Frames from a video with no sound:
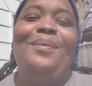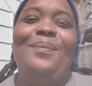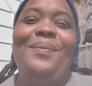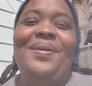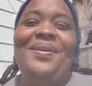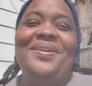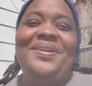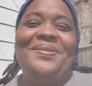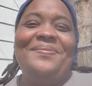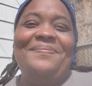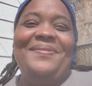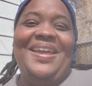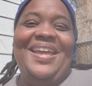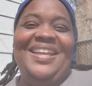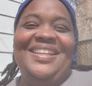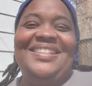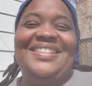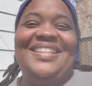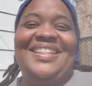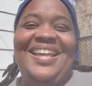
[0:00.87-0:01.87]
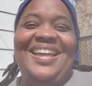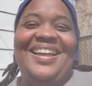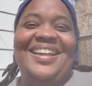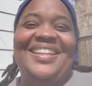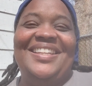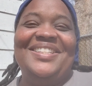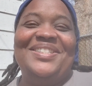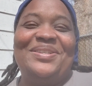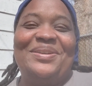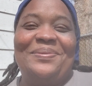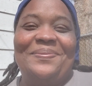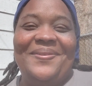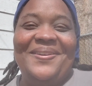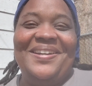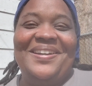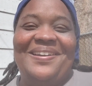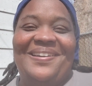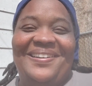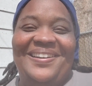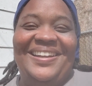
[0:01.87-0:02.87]
Welcome back to the Hollis
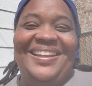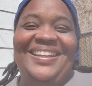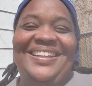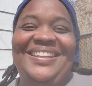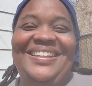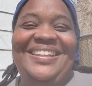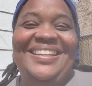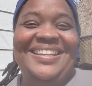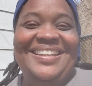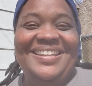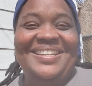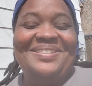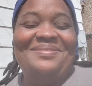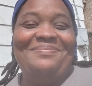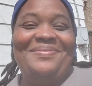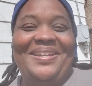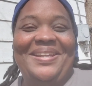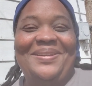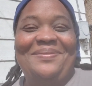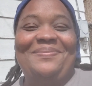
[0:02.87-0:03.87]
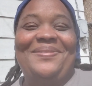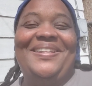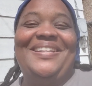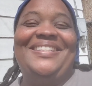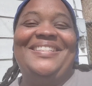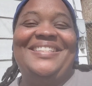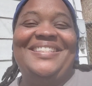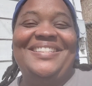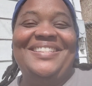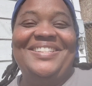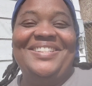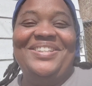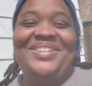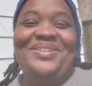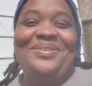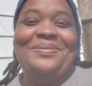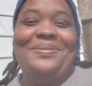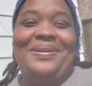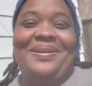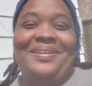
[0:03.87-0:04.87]
Urban Garden. Many blessings to
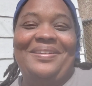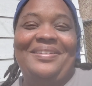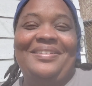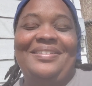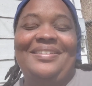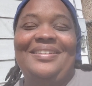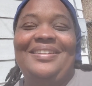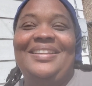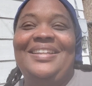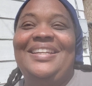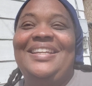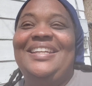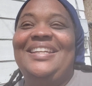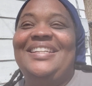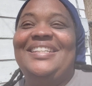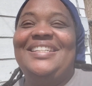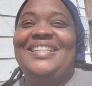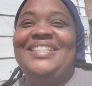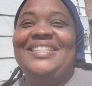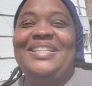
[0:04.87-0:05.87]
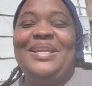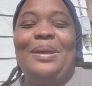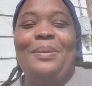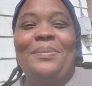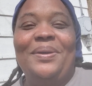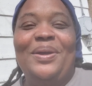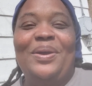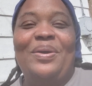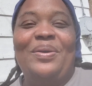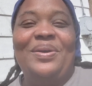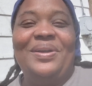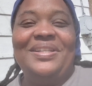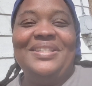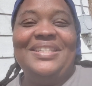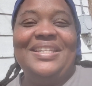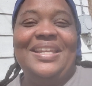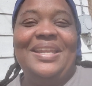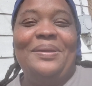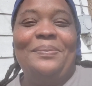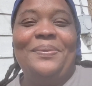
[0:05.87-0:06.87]
you all. Just coming on
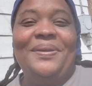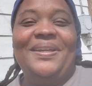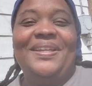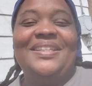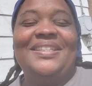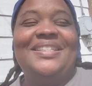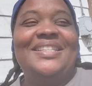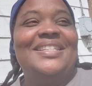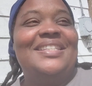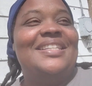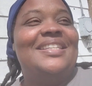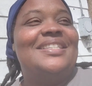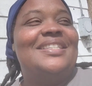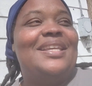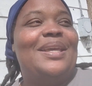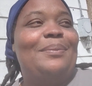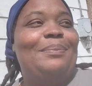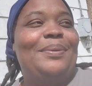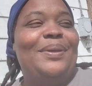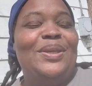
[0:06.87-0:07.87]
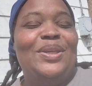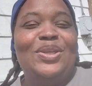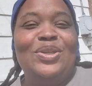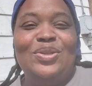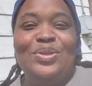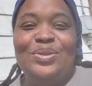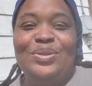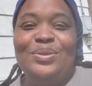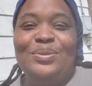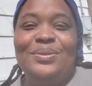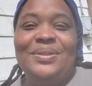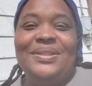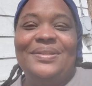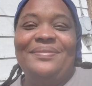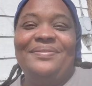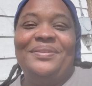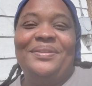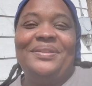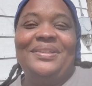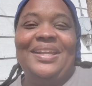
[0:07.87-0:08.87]
today because this is a
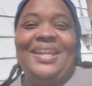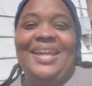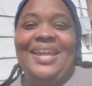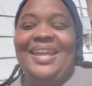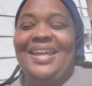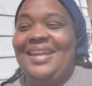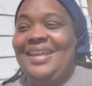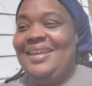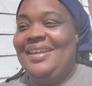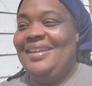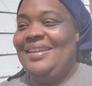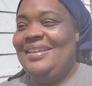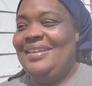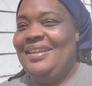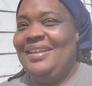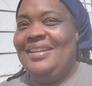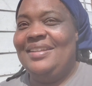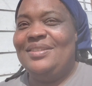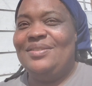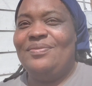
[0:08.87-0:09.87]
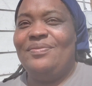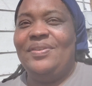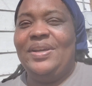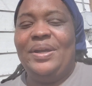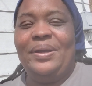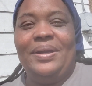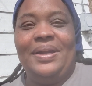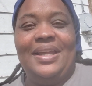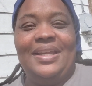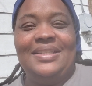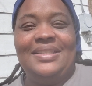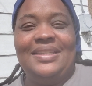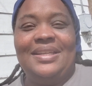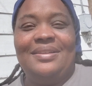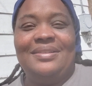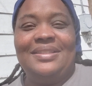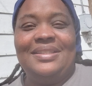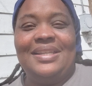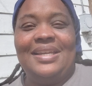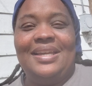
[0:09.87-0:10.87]
beautiful day. It is very nice
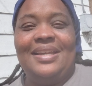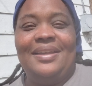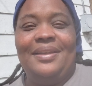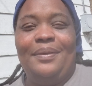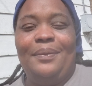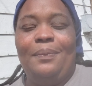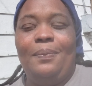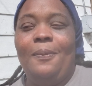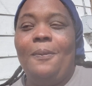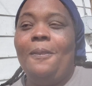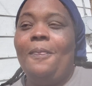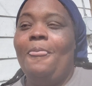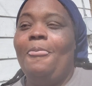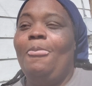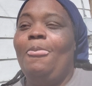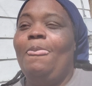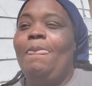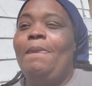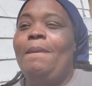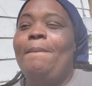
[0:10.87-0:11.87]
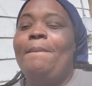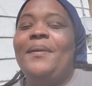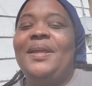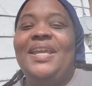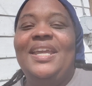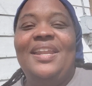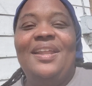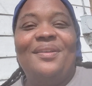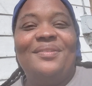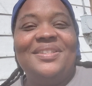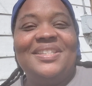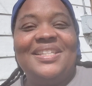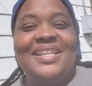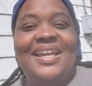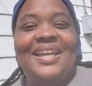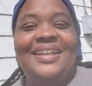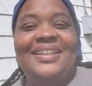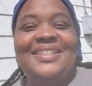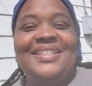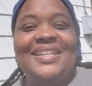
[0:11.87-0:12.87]
outside. Get
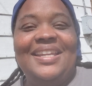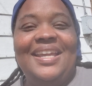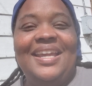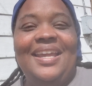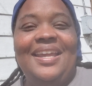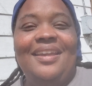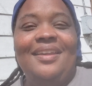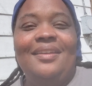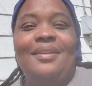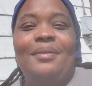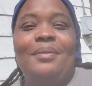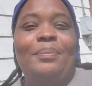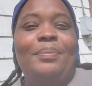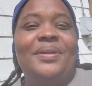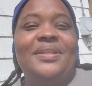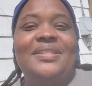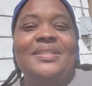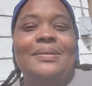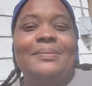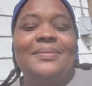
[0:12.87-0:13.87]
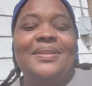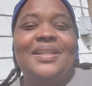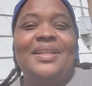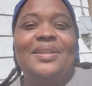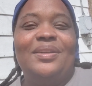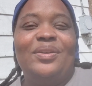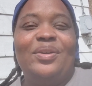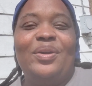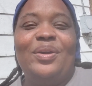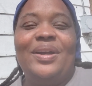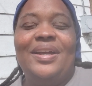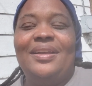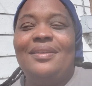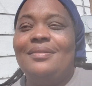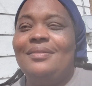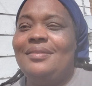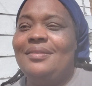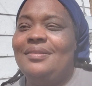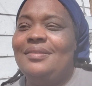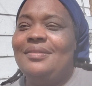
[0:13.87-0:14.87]
outside today, put something in the
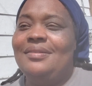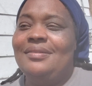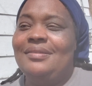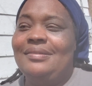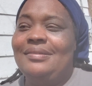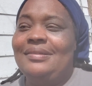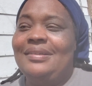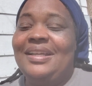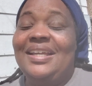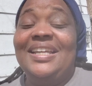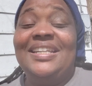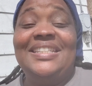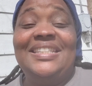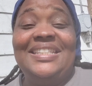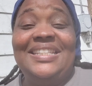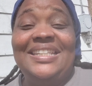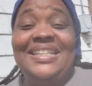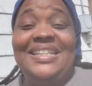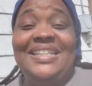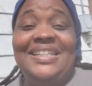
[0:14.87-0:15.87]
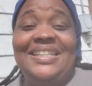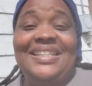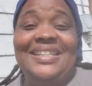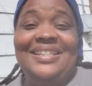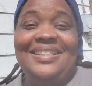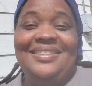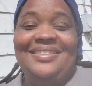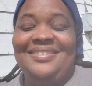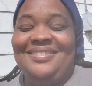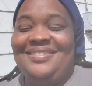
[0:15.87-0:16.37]
ground, a seed,